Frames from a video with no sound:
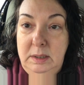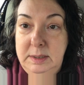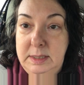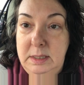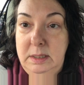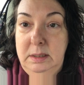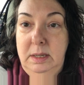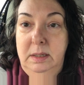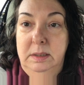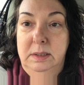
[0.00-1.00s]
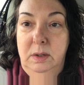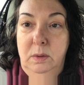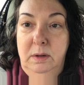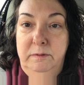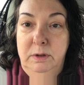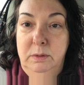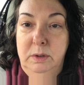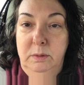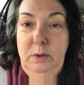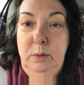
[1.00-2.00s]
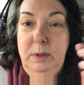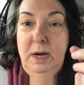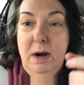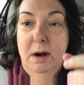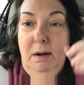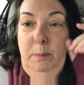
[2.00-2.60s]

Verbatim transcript: City, And so if you don't know who they are,